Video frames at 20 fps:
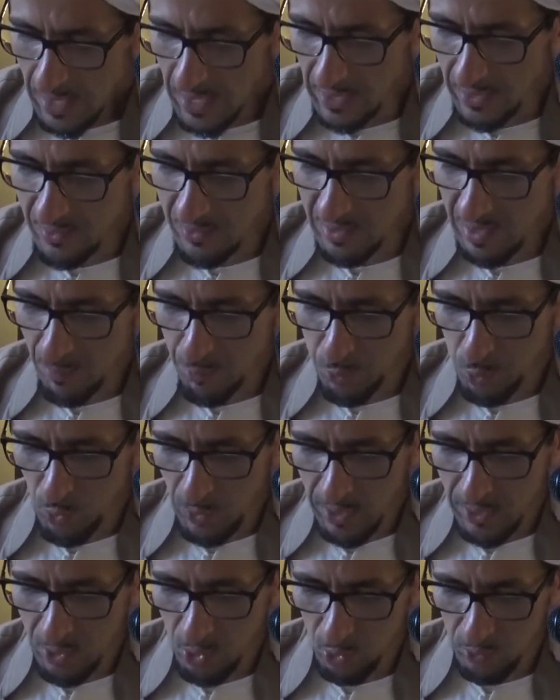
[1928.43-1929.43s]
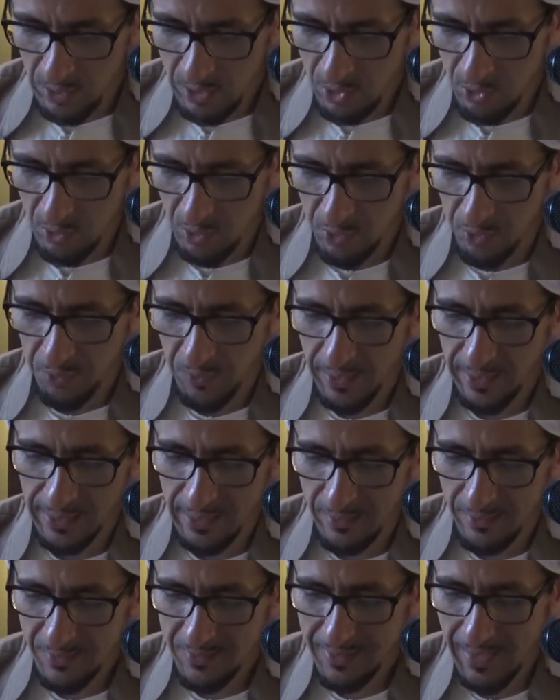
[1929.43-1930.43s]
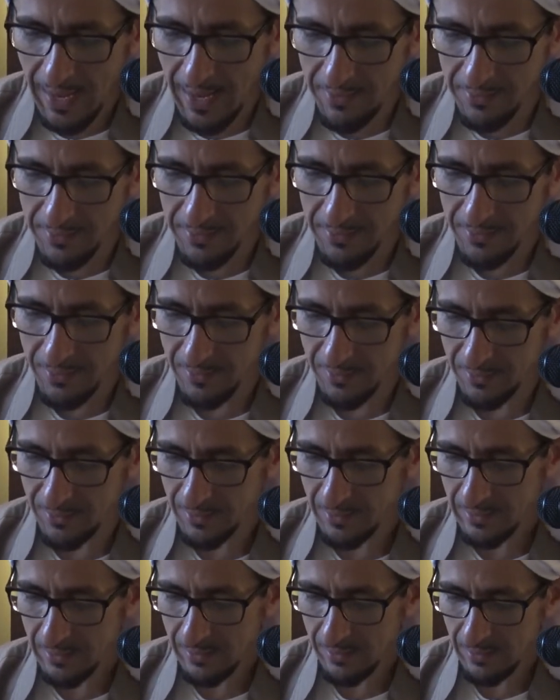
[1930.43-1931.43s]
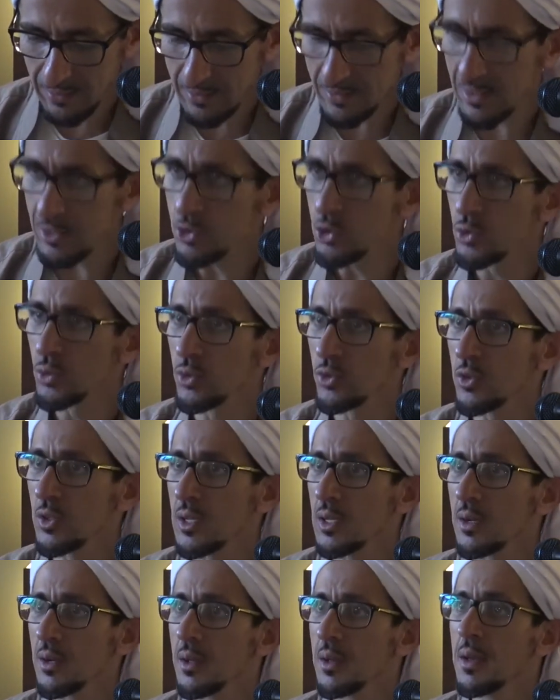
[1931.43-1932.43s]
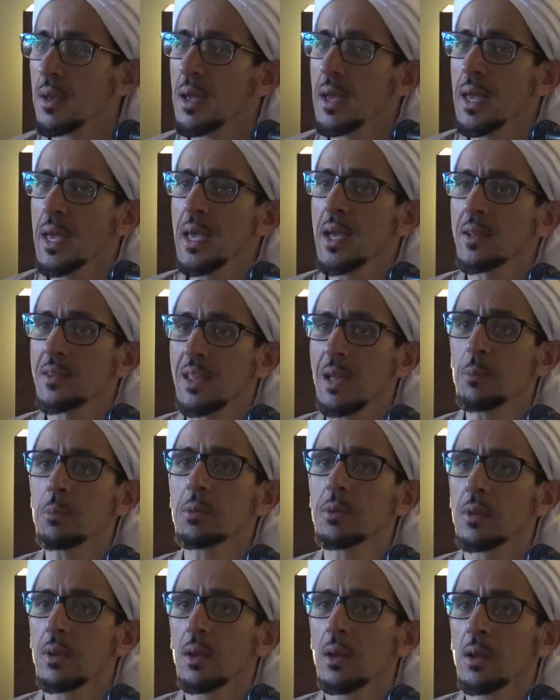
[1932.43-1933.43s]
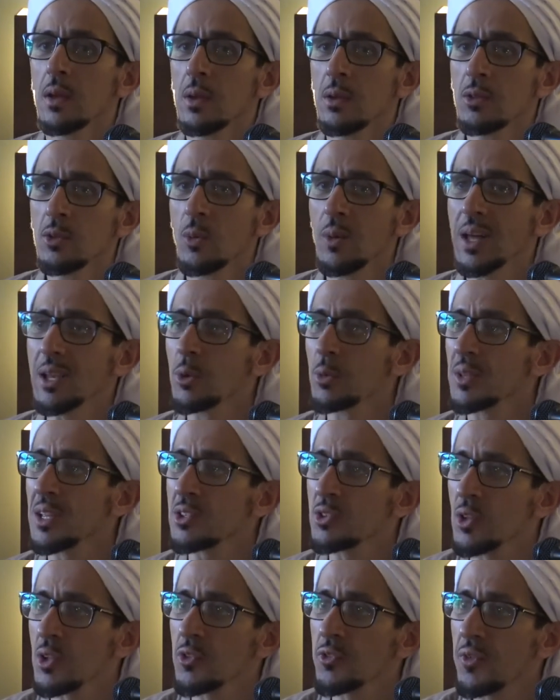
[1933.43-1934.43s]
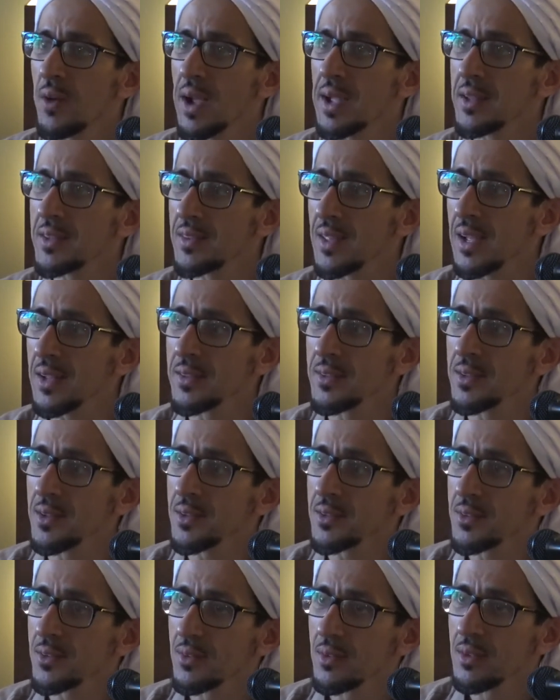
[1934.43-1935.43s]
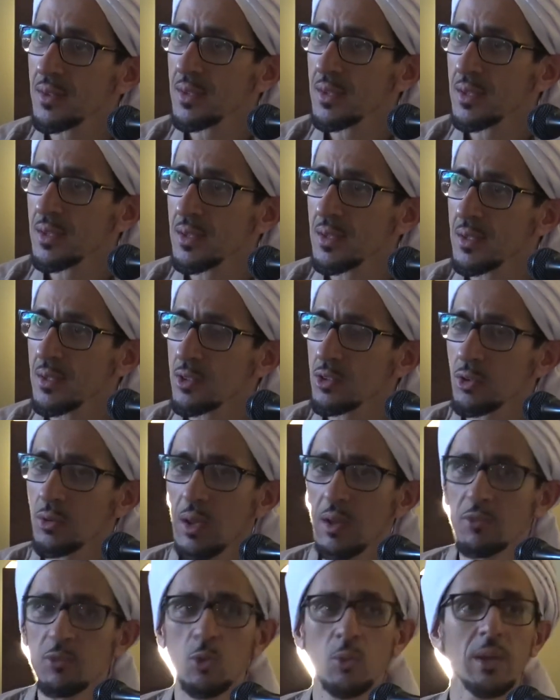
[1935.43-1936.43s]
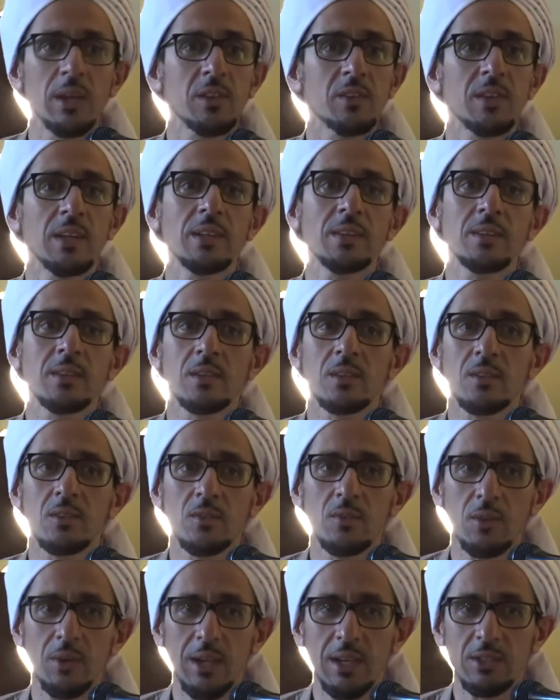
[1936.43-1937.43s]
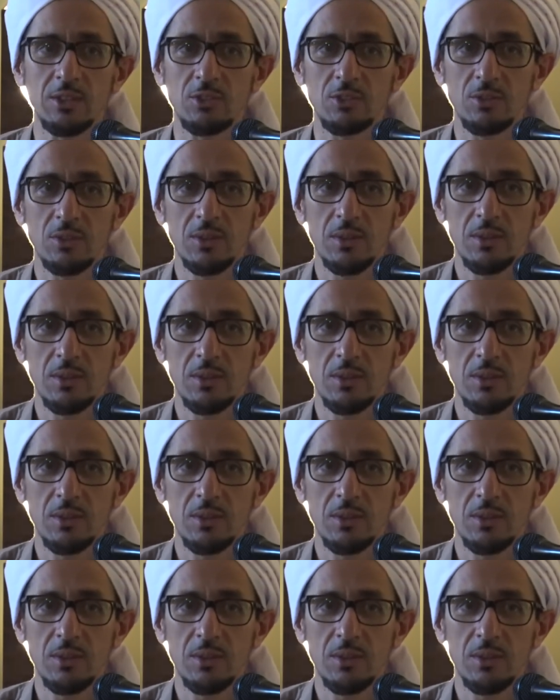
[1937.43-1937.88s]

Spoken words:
Except one who does not find sandals. They said shoes here. Except the one who does not find sandals. So you have to wear sandals for Hajj.